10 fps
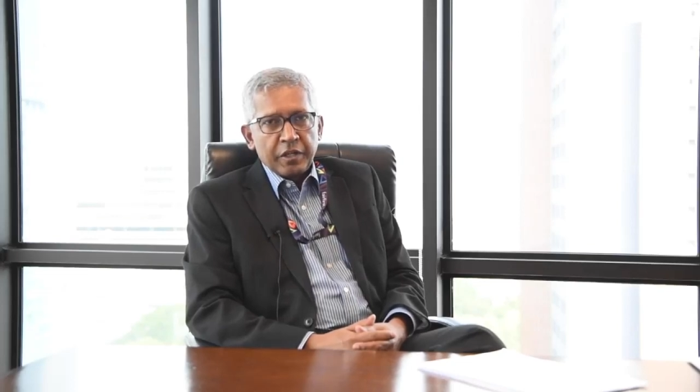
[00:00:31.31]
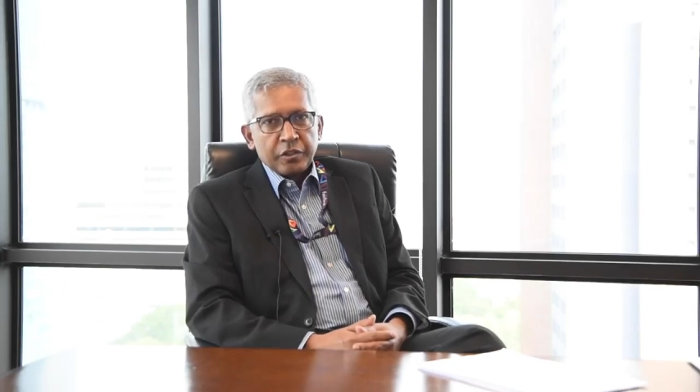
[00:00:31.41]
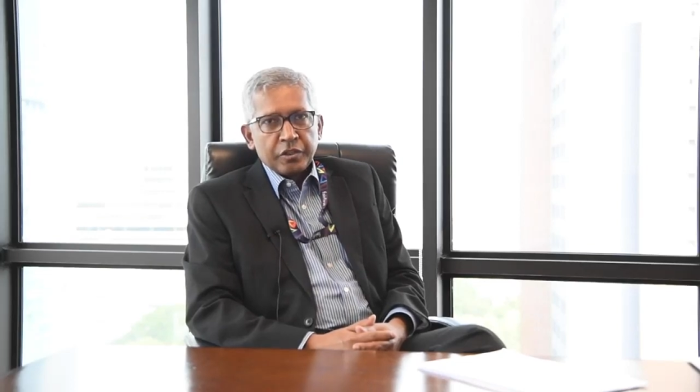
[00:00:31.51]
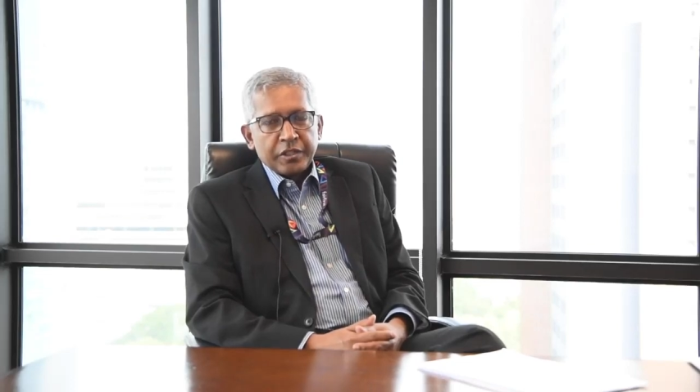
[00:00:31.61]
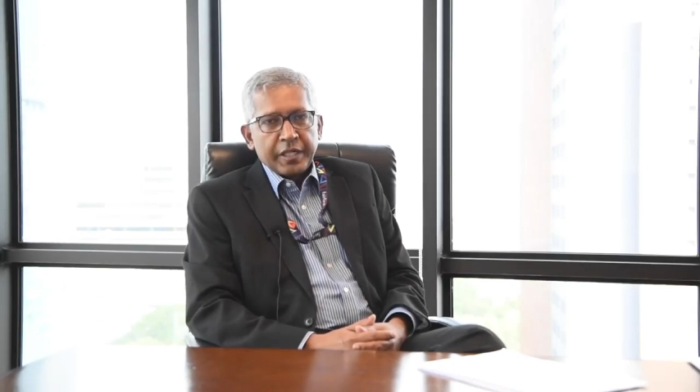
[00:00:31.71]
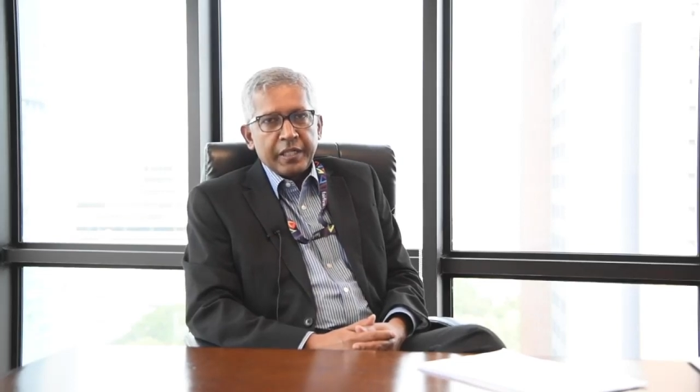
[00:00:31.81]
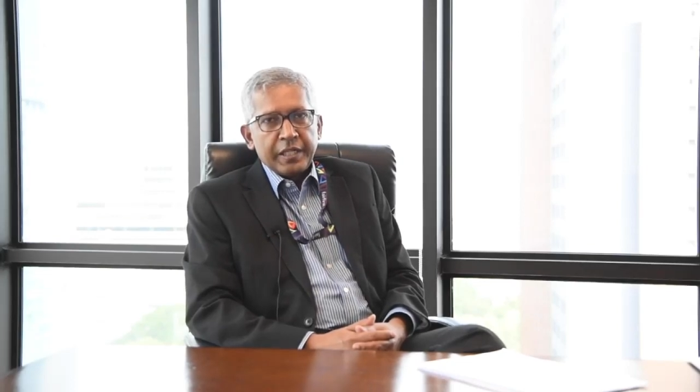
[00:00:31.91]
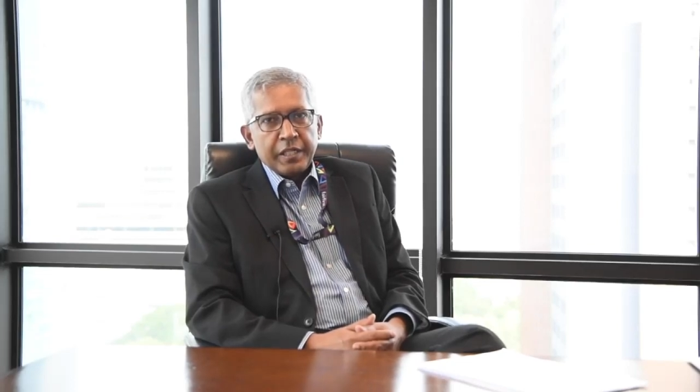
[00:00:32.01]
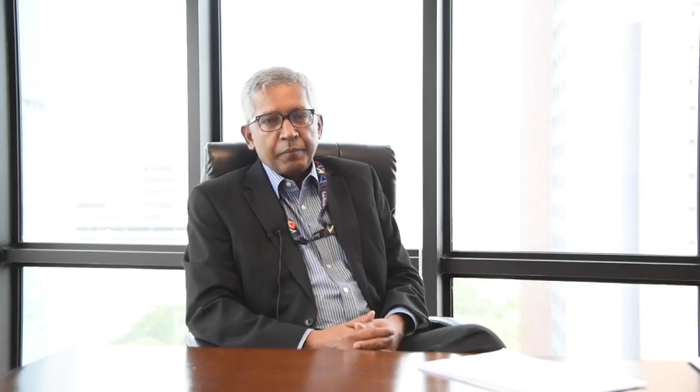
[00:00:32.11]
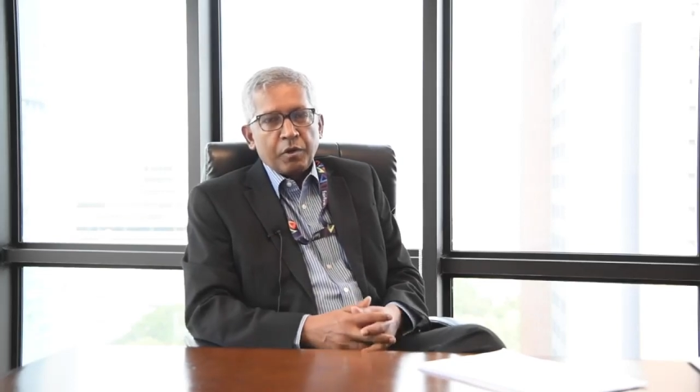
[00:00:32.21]
So
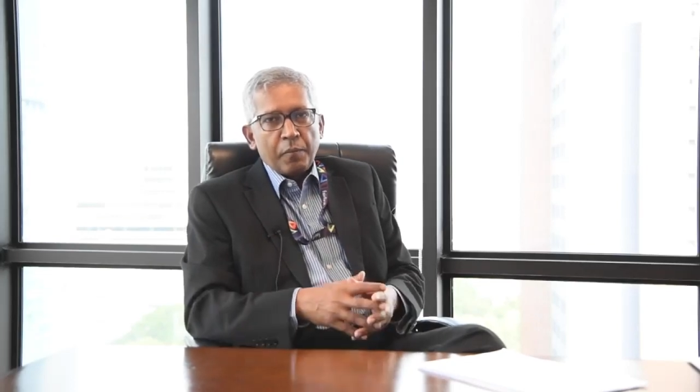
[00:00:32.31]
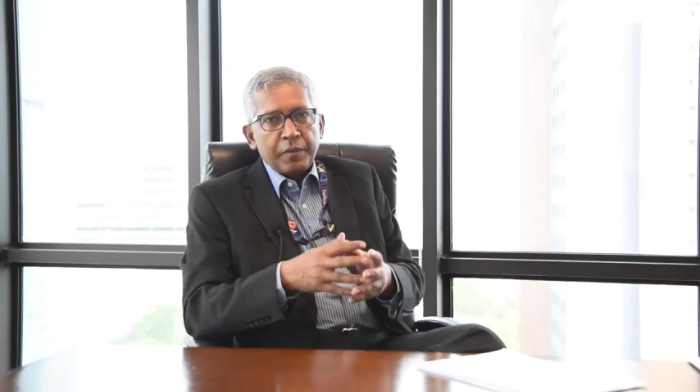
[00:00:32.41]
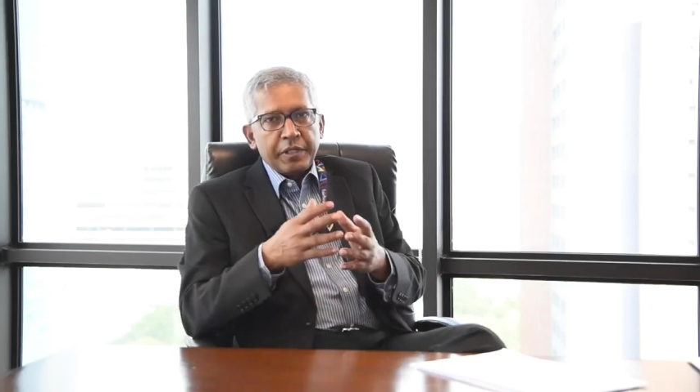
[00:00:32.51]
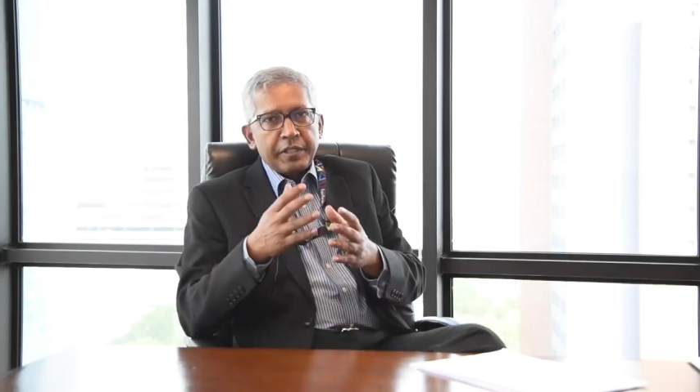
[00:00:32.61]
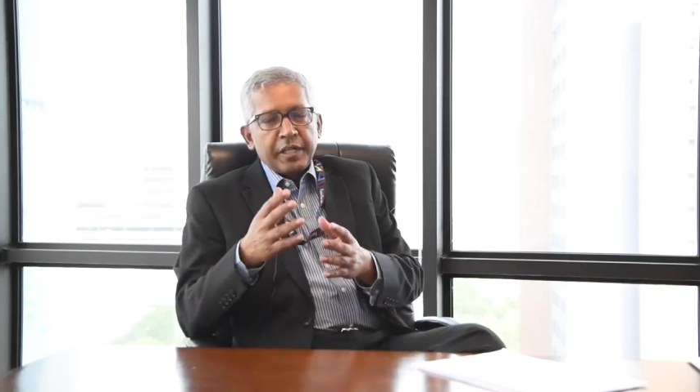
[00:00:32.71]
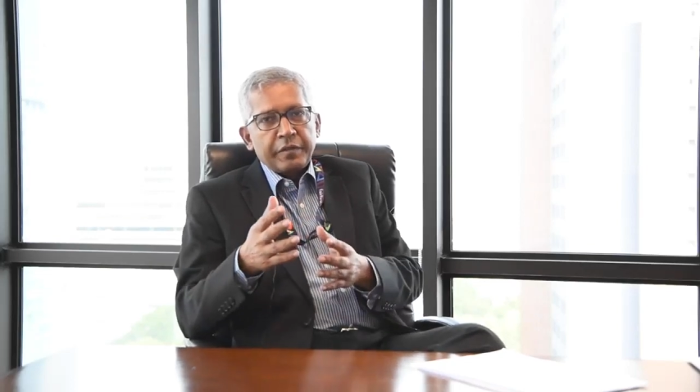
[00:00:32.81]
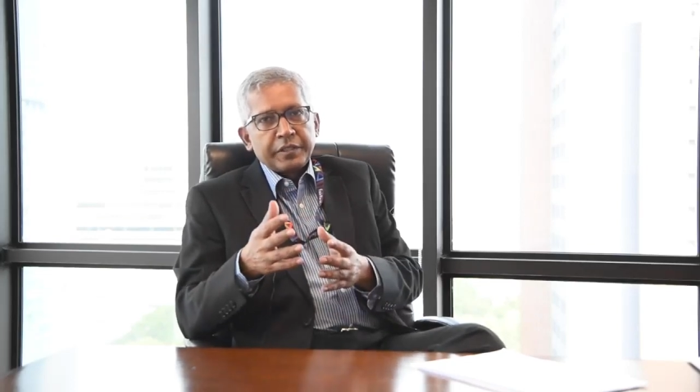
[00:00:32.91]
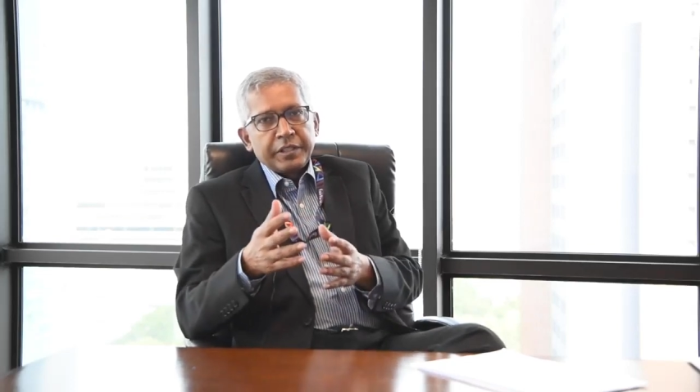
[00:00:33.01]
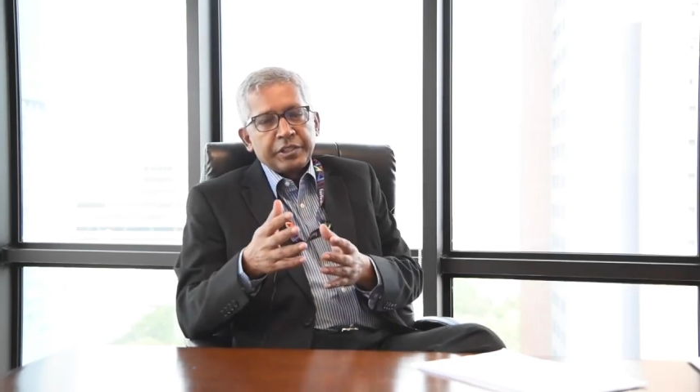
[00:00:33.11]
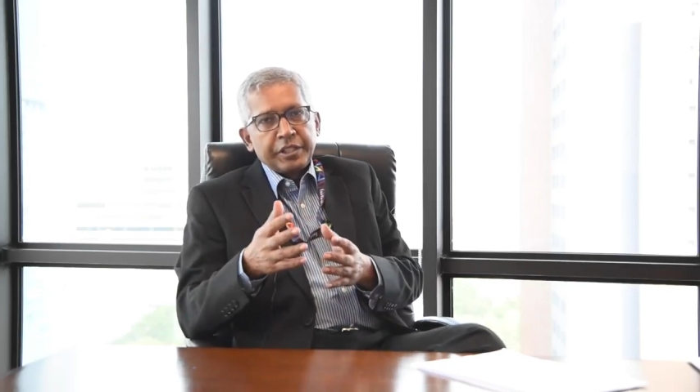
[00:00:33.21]
suddenly a property that
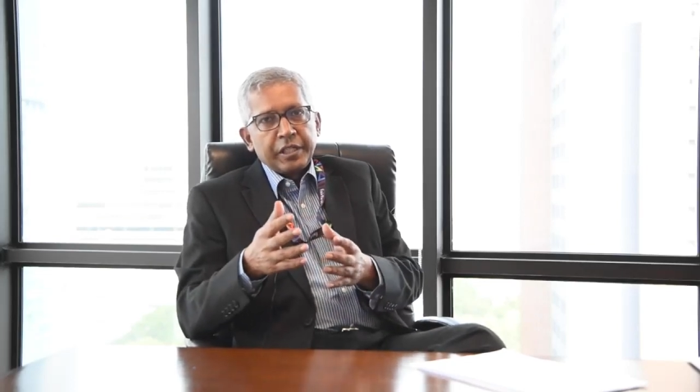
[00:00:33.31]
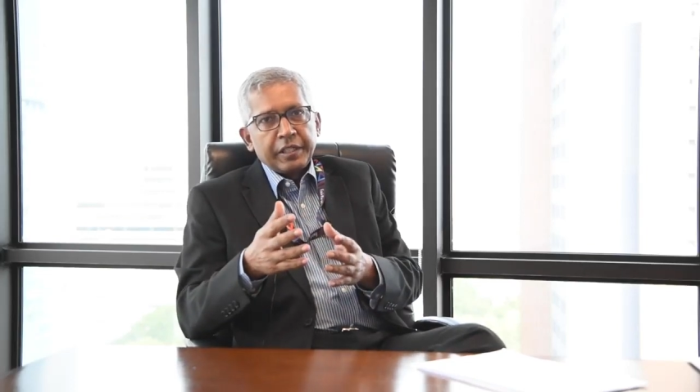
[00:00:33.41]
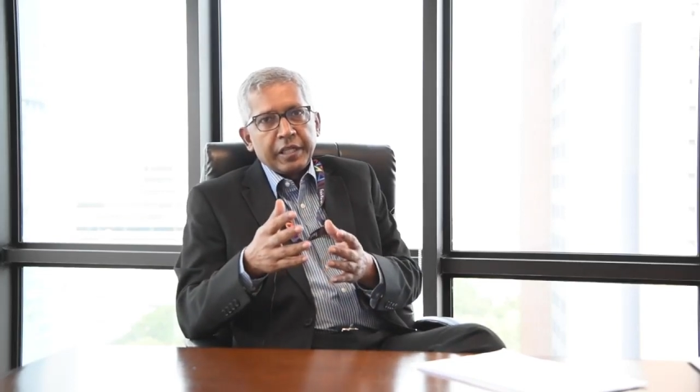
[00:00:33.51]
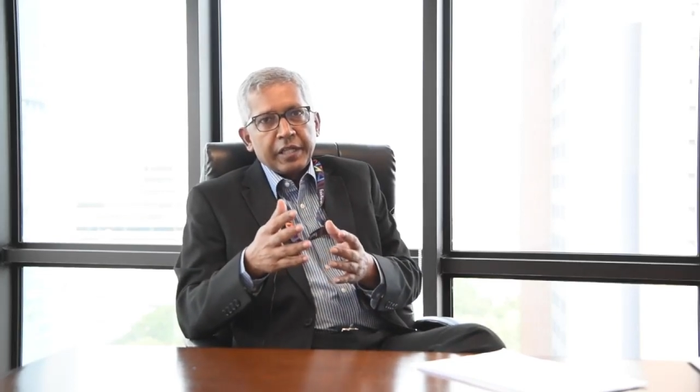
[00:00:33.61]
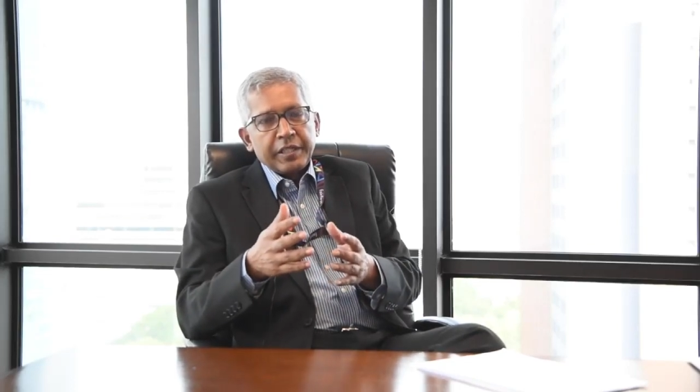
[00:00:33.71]
is in Sri Lanka